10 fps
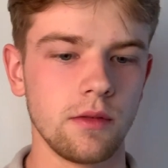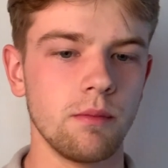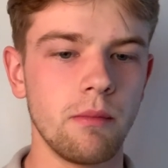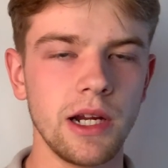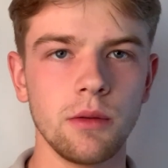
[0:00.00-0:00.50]

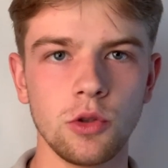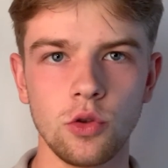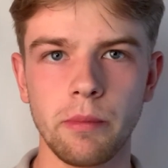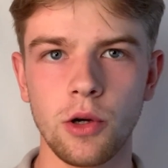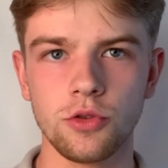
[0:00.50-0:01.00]
make them do the
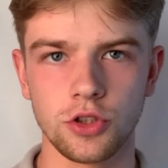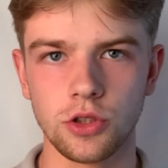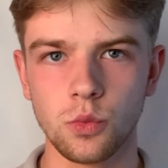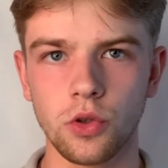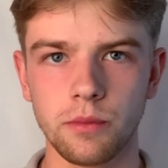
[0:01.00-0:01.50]
poses that you
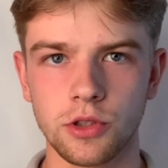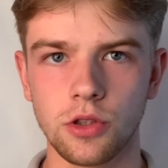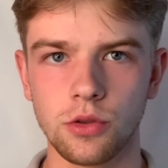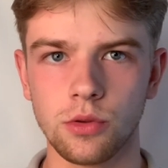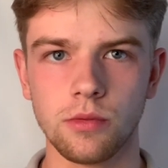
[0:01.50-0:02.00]
want them to
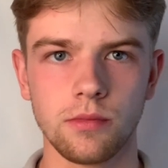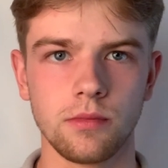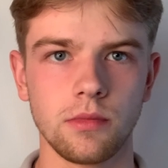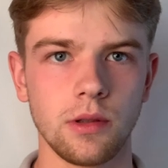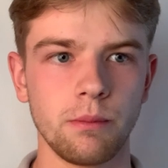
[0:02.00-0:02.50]
do,
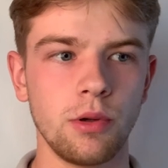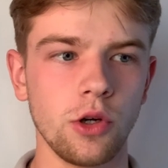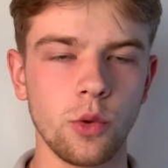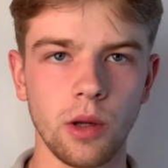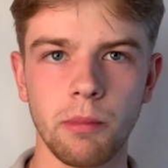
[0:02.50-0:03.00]
put a
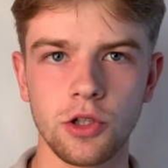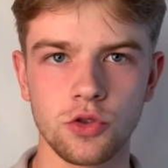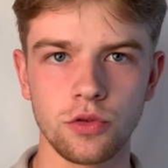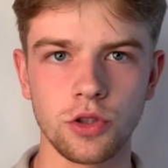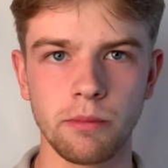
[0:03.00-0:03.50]
quick picture
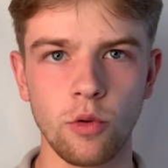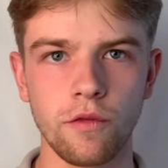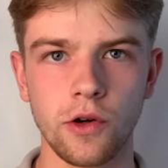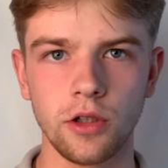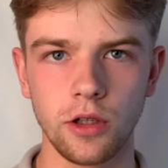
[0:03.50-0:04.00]
onto the
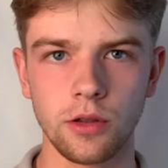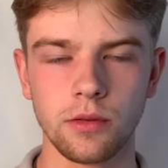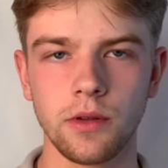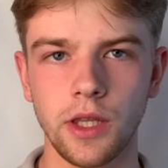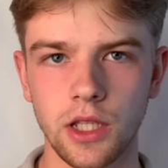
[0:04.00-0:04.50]
portfolio,
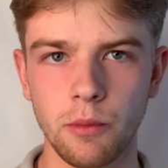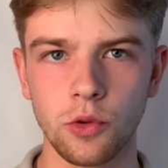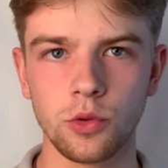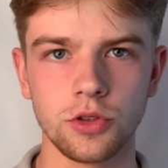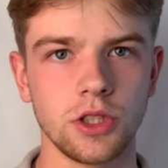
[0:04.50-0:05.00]
and then your model
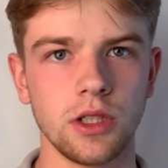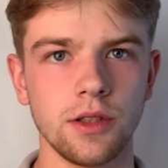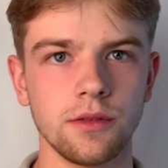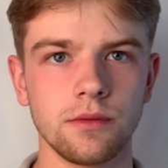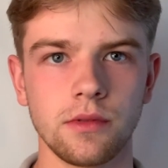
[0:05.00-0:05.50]
can see it
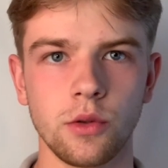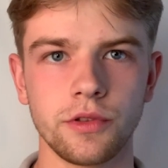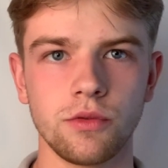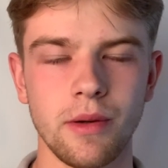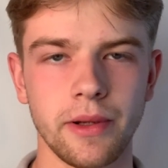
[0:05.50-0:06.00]
and
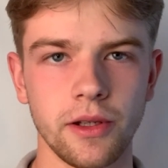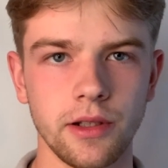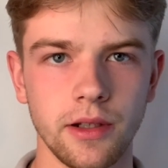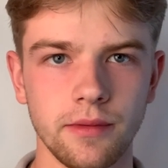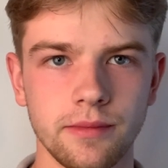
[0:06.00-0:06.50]
obviously replicate that.
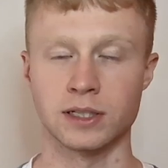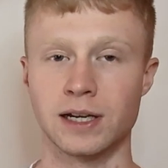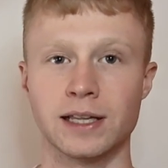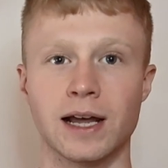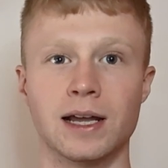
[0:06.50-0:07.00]

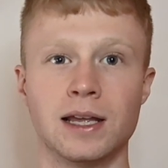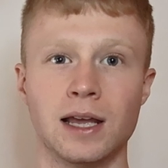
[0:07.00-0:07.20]
Exactly that.